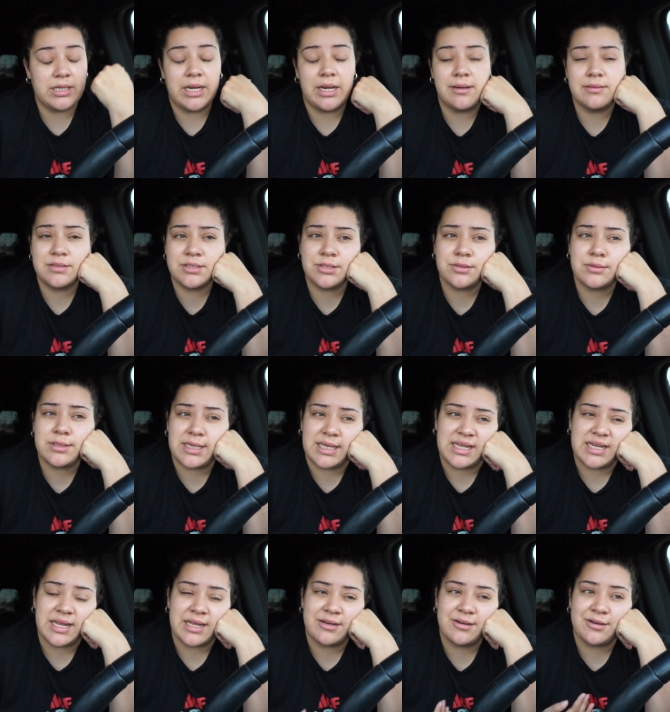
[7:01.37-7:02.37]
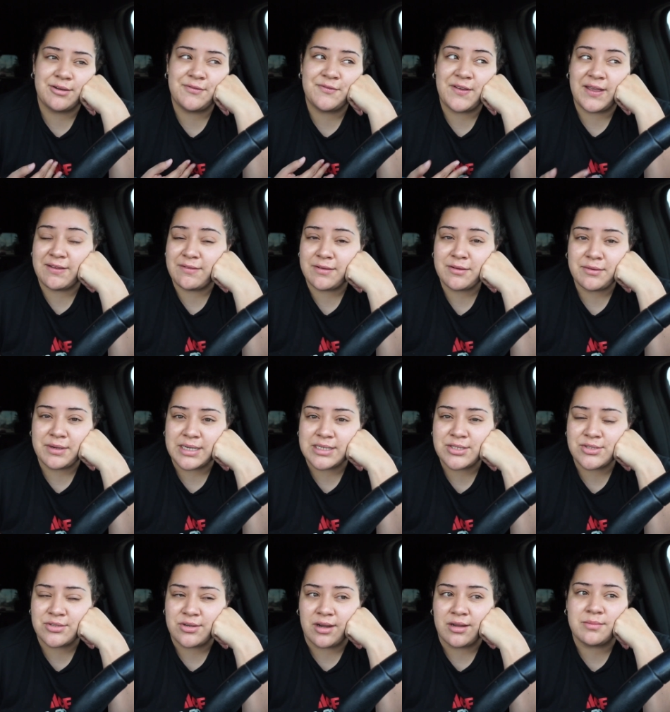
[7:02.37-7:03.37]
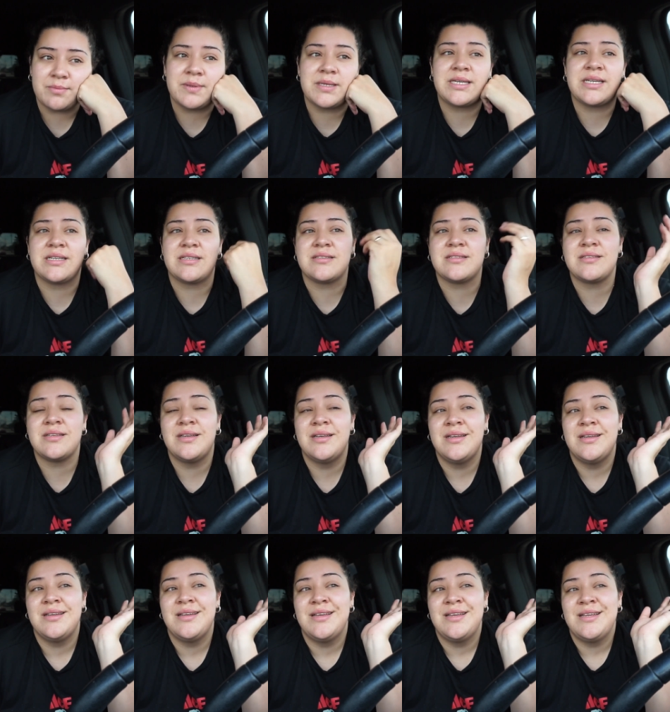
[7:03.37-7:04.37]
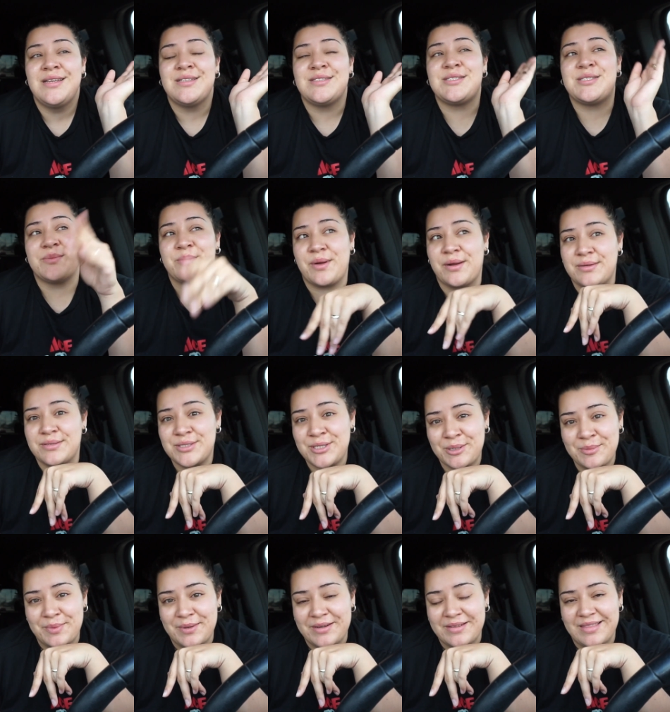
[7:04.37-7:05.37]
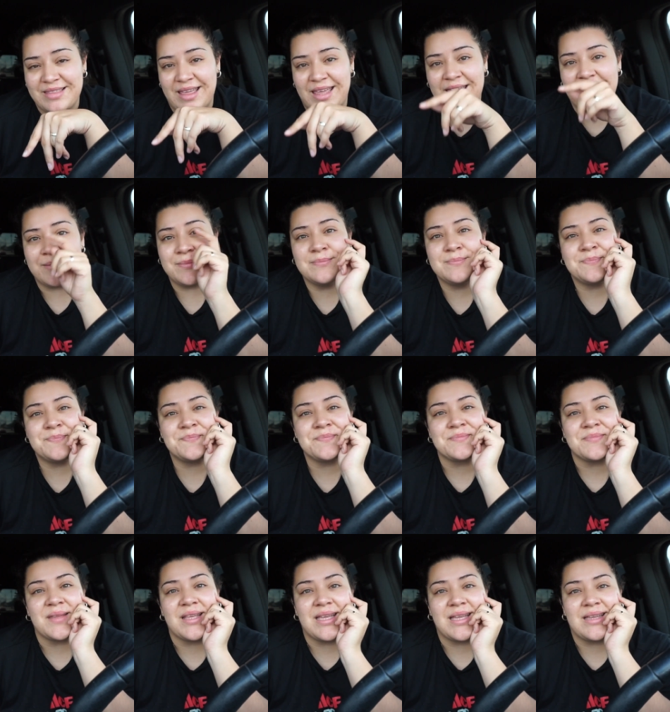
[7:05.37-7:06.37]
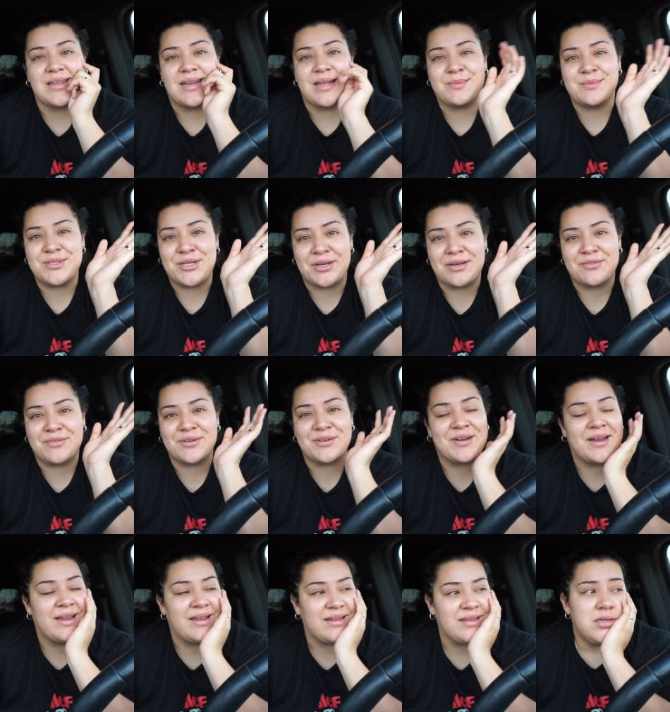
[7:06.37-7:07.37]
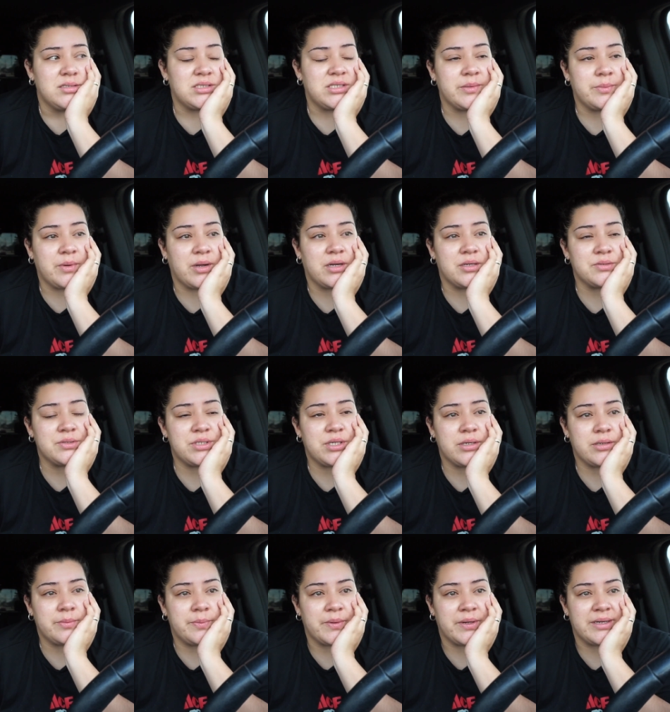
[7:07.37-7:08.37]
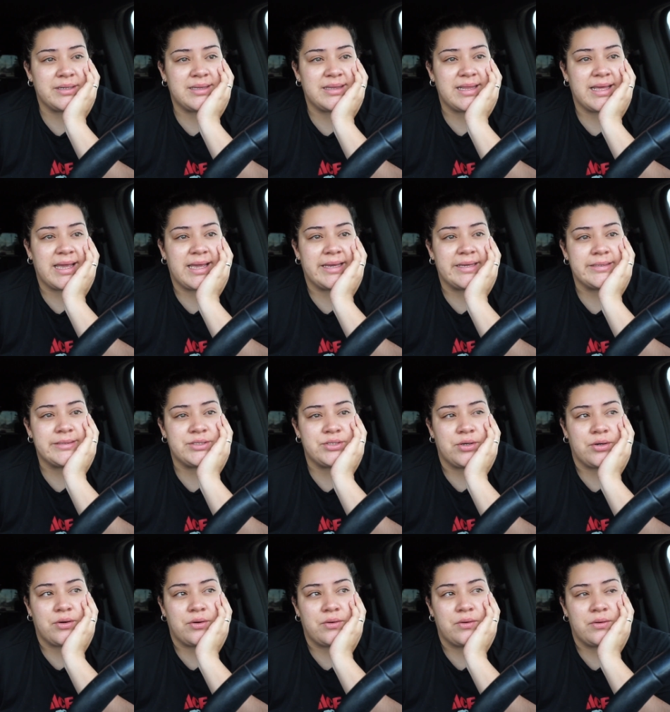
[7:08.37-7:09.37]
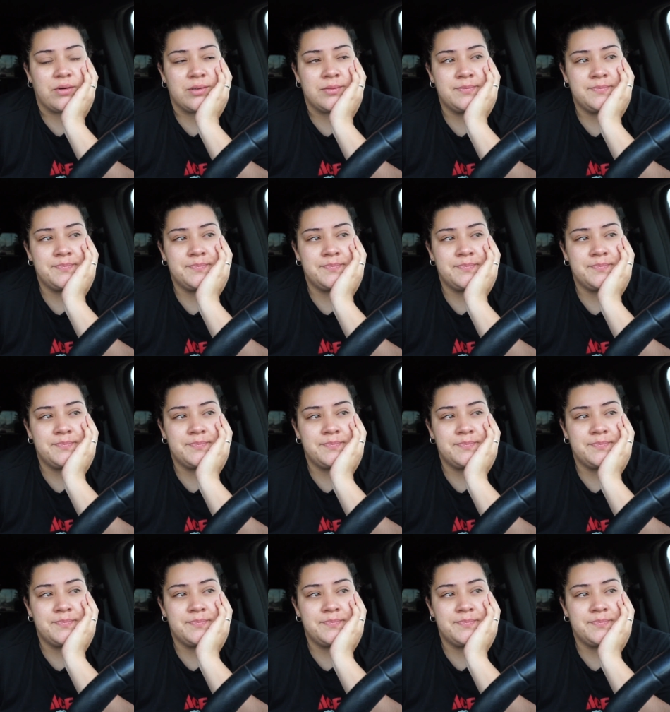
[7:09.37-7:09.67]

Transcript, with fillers: out to eat at her favorite restaurant, because tomorrow's her birthday, and I'm sorry for crying. Tomorrow's her birthday, so